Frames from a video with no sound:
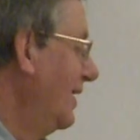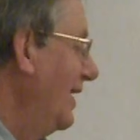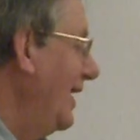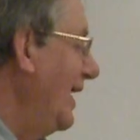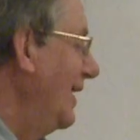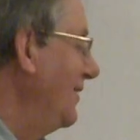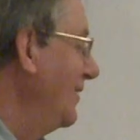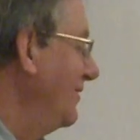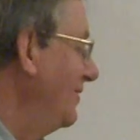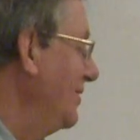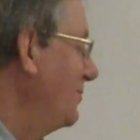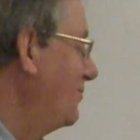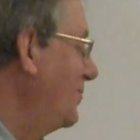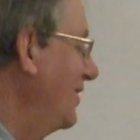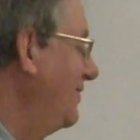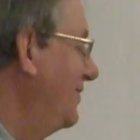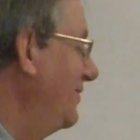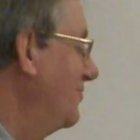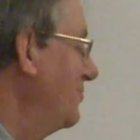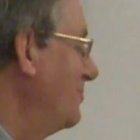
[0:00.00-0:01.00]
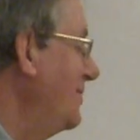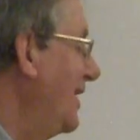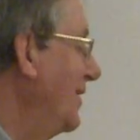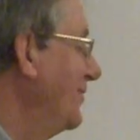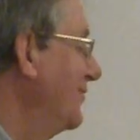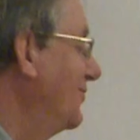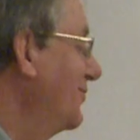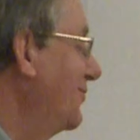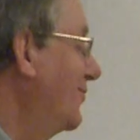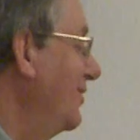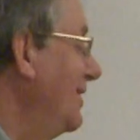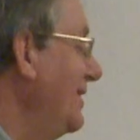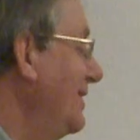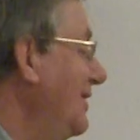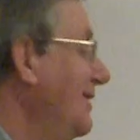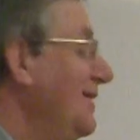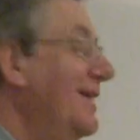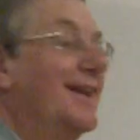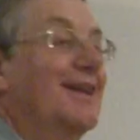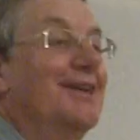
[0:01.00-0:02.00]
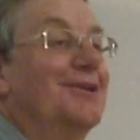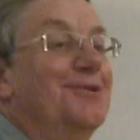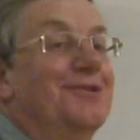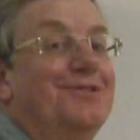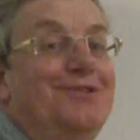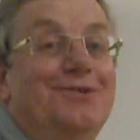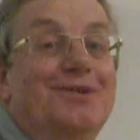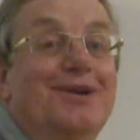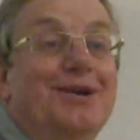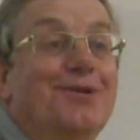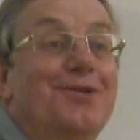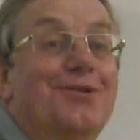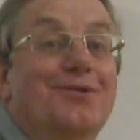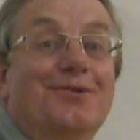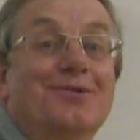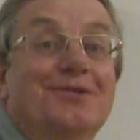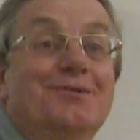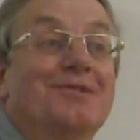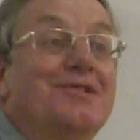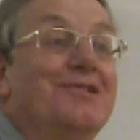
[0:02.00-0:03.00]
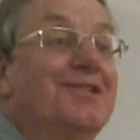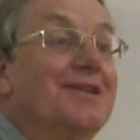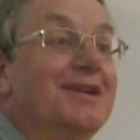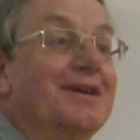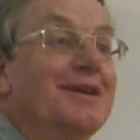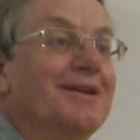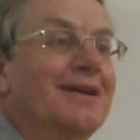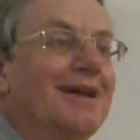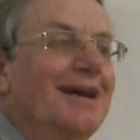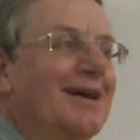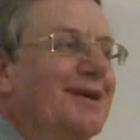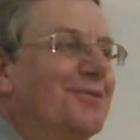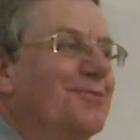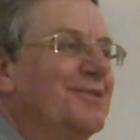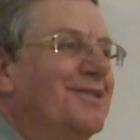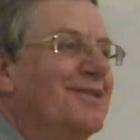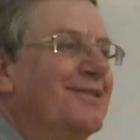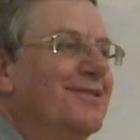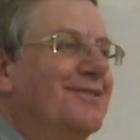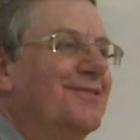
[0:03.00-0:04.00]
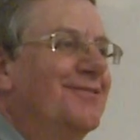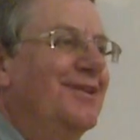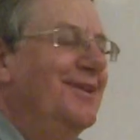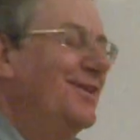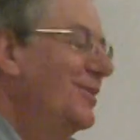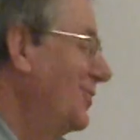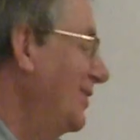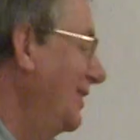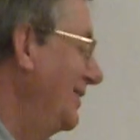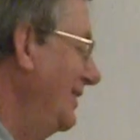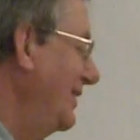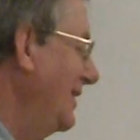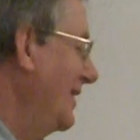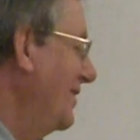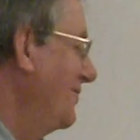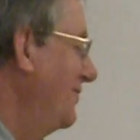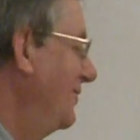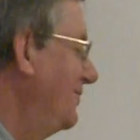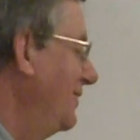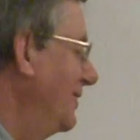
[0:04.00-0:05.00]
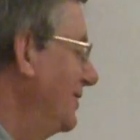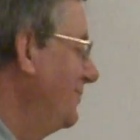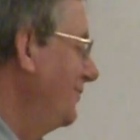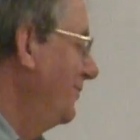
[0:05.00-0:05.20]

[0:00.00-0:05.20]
and there's an impressive amount of green and yellow as you go through the machine, um, which is really quite encouraging.